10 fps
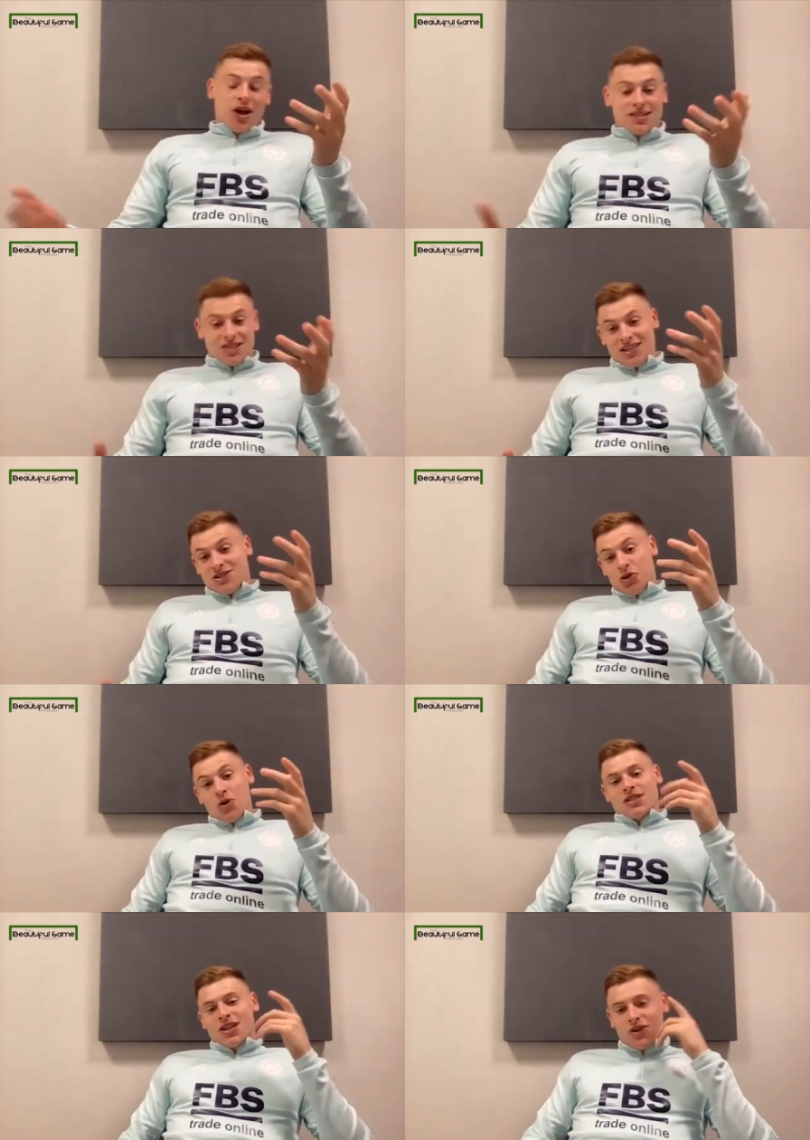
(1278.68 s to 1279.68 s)
Yeah. But
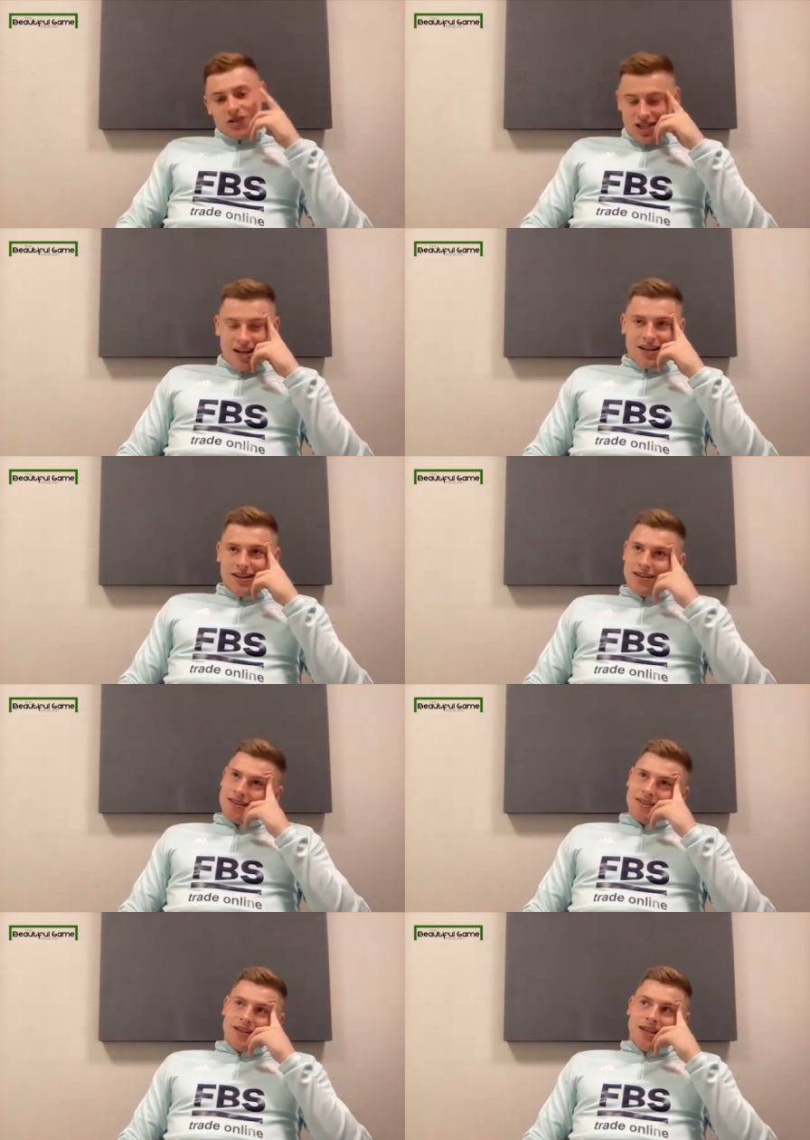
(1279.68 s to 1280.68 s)
it's true. It's like you
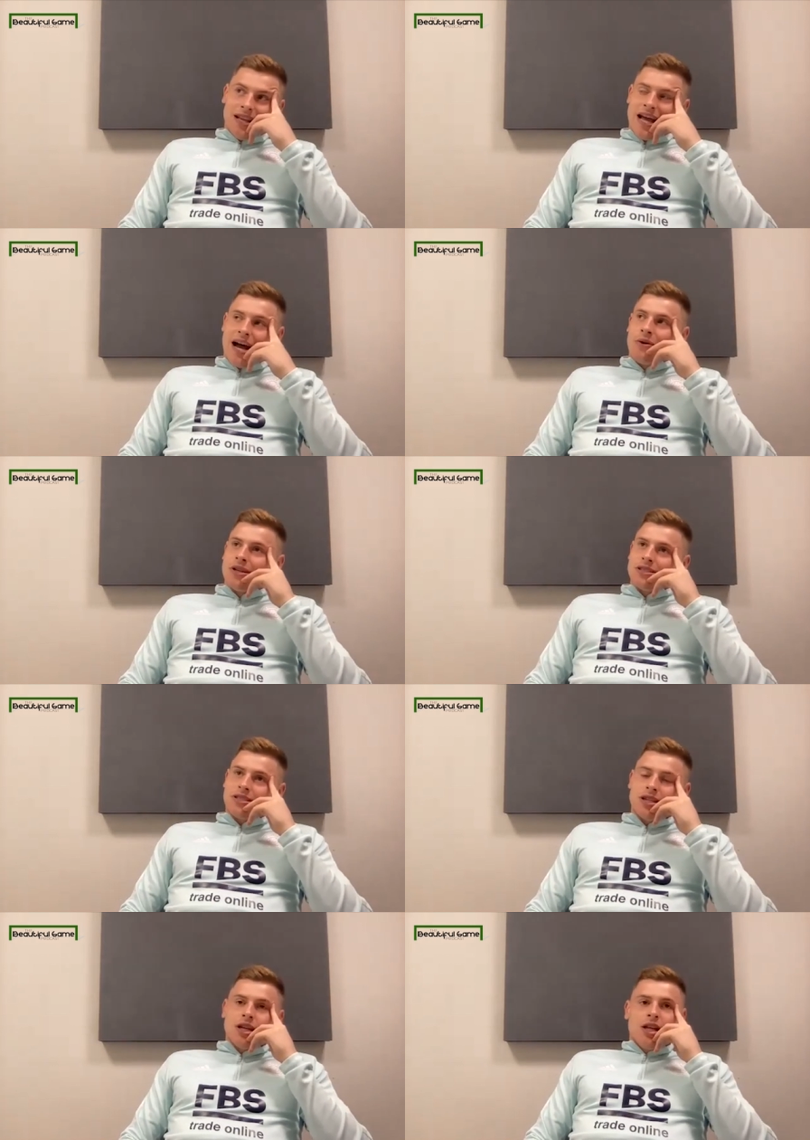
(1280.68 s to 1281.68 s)
say, now
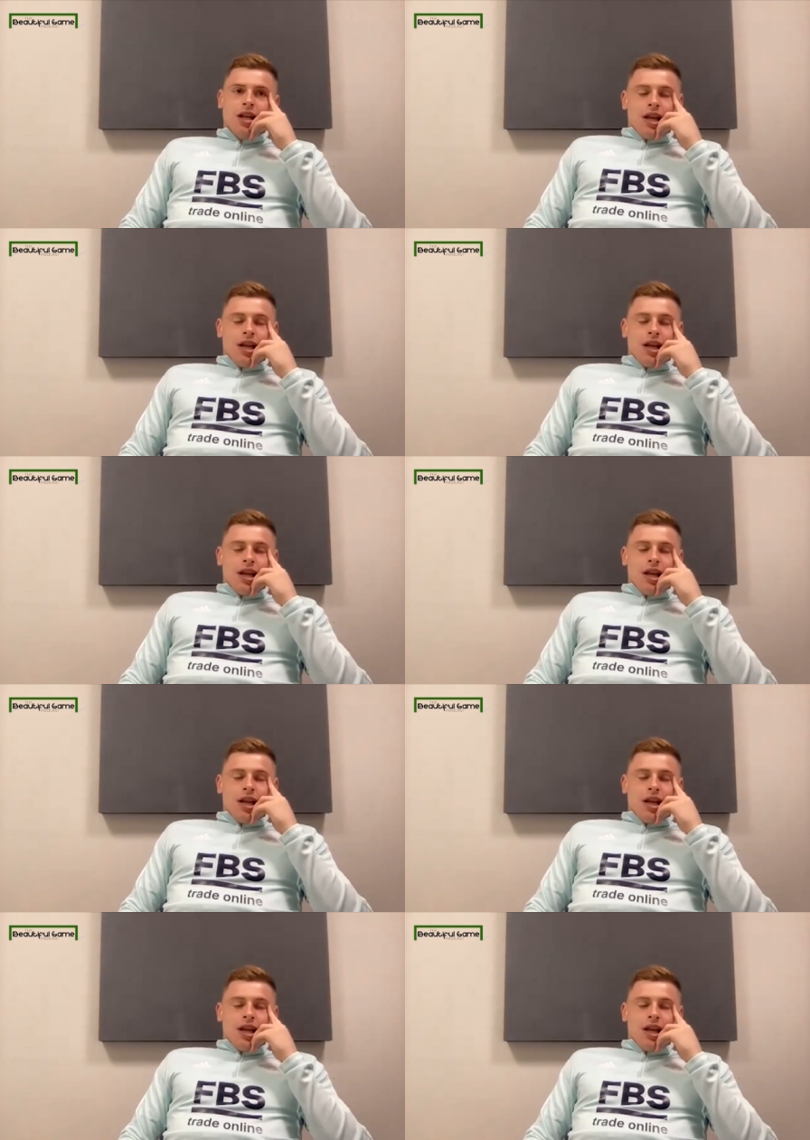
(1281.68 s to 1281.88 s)
it's